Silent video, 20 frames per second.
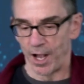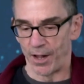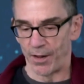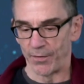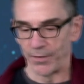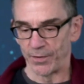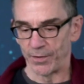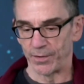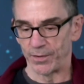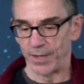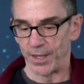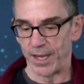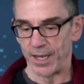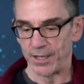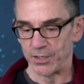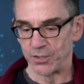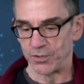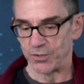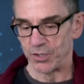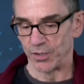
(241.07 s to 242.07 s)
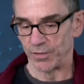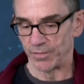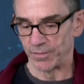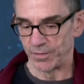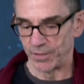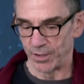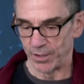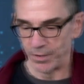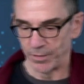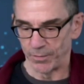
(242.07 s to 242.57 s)
Uh, they
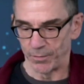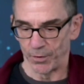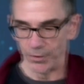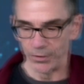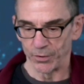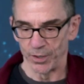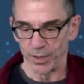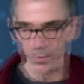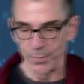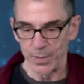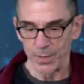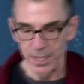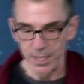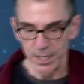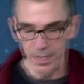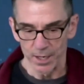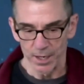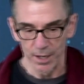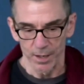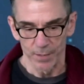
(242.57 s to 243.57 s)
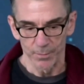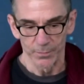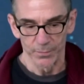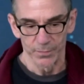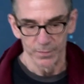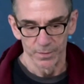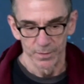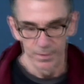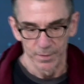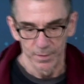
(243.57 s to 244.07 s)
just uh, are going to be
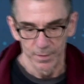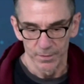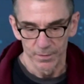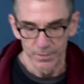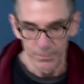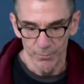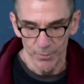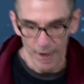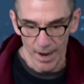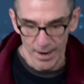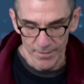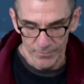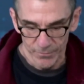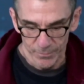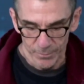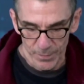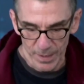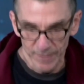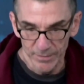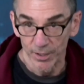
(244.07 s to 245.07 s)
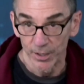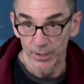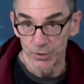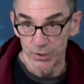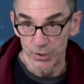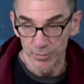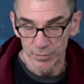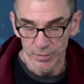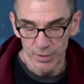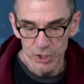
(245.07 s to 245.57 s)
um, derived based
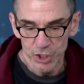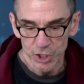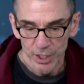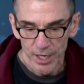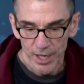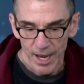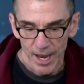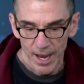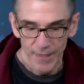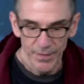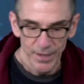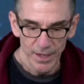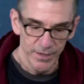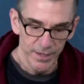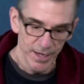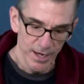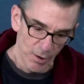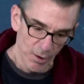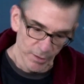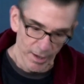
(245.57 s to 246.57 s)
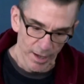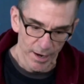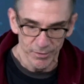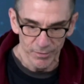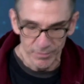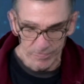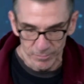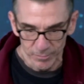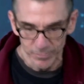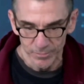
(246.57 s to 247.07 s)
on usage. And then the
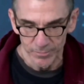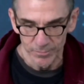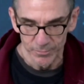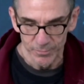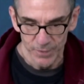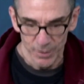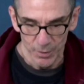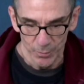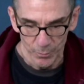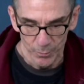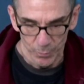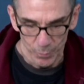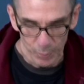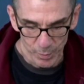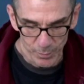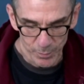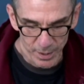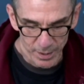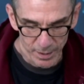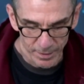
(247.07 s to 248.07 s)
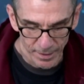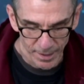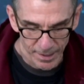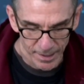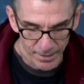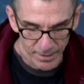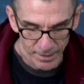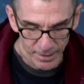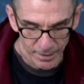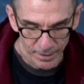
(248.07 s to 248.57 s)
outliers, you know, would be
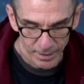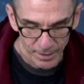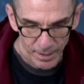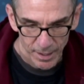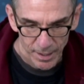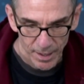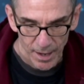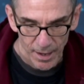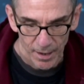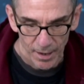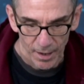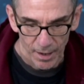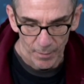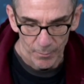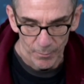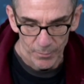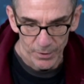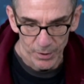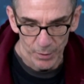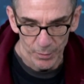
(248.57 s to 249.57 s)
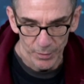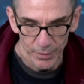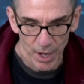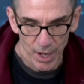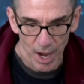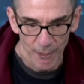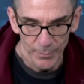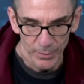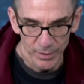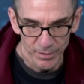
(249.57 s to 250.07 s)
anything, um, you know,
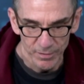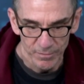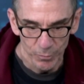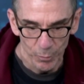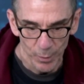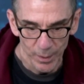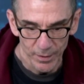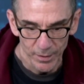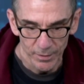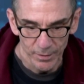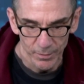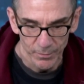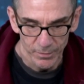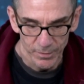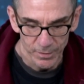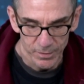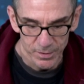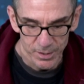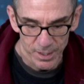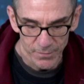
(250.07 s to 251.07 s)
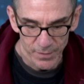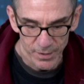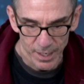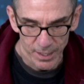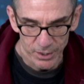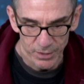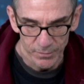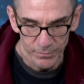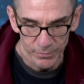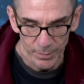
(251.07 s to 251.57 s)
anomalies, weight, uh, the
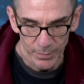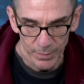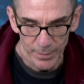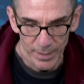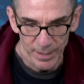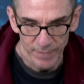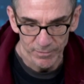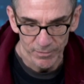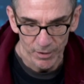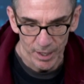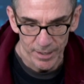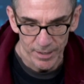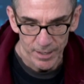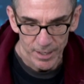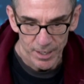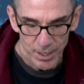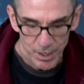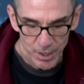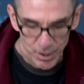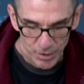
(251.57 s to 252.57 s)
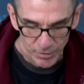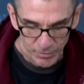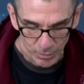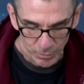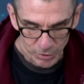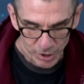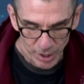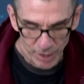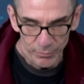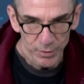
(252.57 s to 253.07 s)
deviation from the baseline.
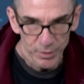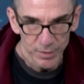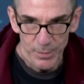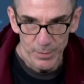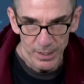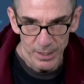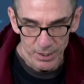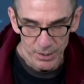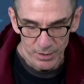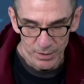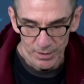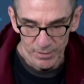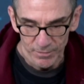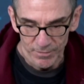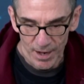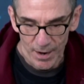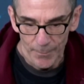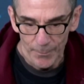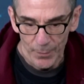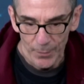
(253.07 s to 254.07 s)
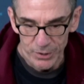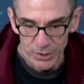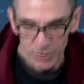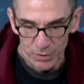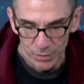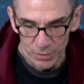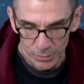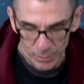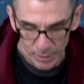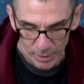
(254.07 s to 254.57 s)
So generally speaking, there's not
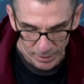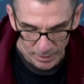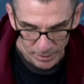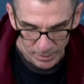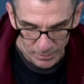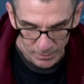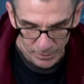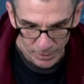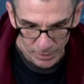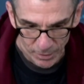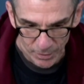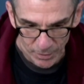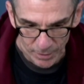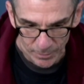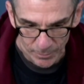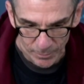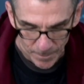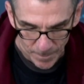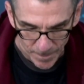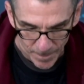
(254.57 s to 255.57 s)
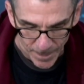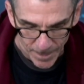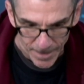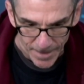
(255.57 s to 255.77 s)
much to uh, configure there.